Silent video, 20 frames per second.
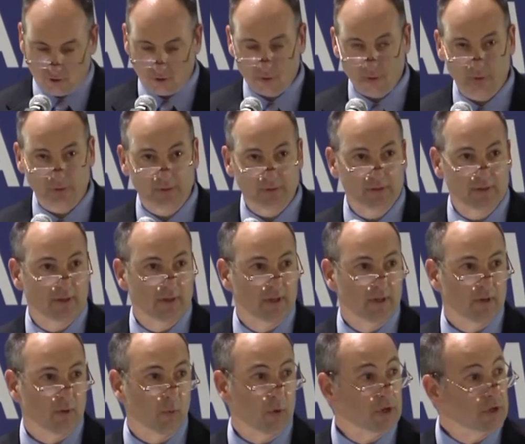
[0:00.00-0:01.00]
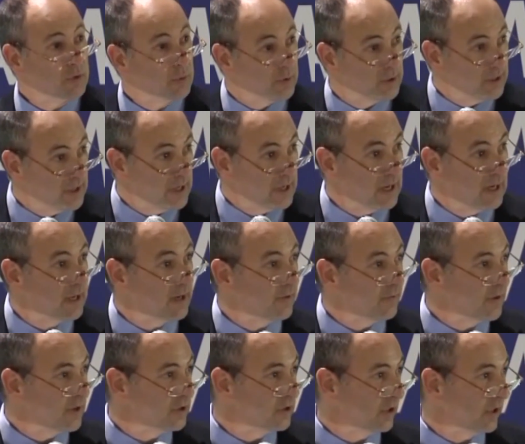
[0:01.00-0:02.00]
he soon went to a knee
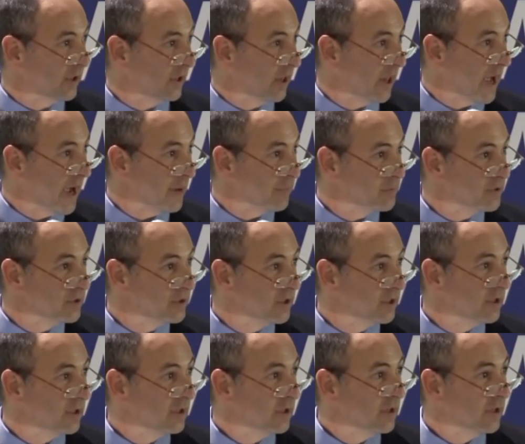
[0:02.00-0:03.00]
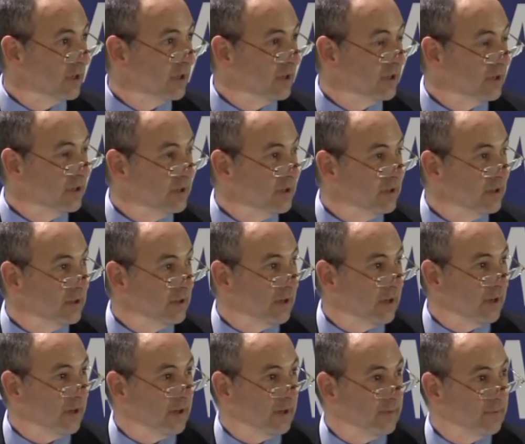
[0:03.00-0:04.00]
and eventually collapsed
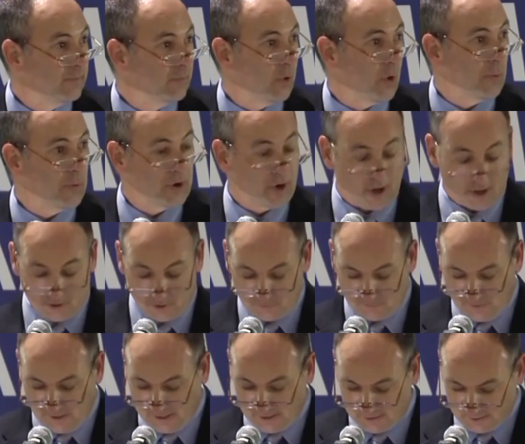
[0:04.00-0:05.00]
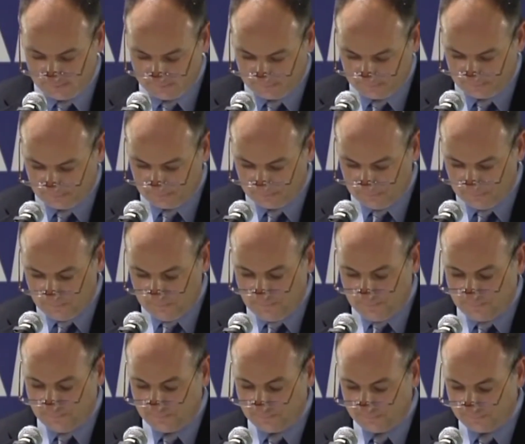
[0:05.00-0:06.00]
forward on his face.
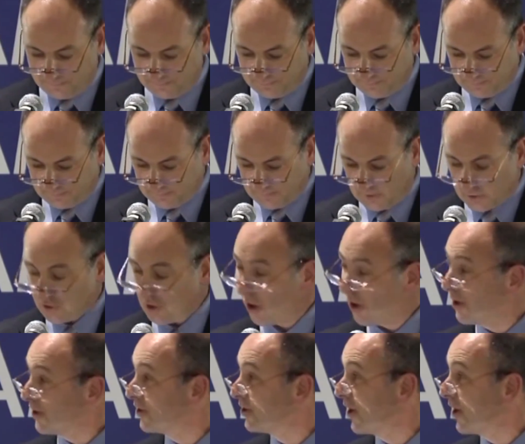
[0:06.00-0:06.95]
His